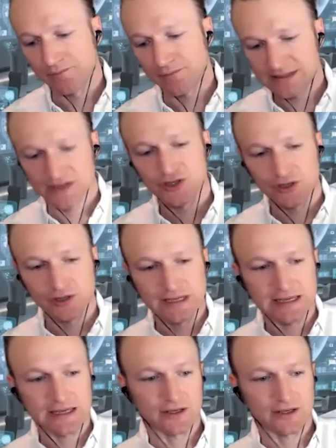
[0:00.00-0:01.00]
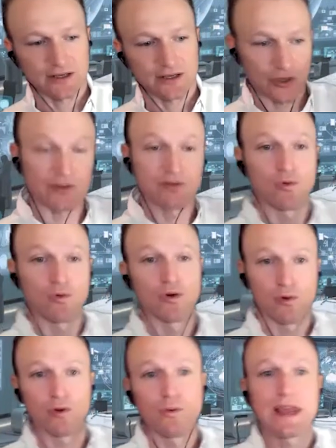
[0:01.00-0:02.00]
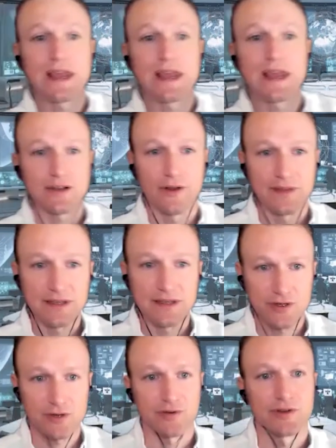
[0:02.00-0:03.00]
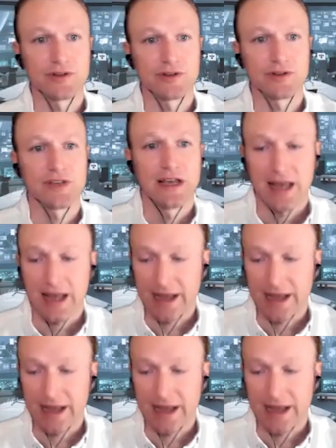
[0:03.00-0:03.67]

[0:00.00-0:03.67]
essentially, you know, there's more and more weight on these servers.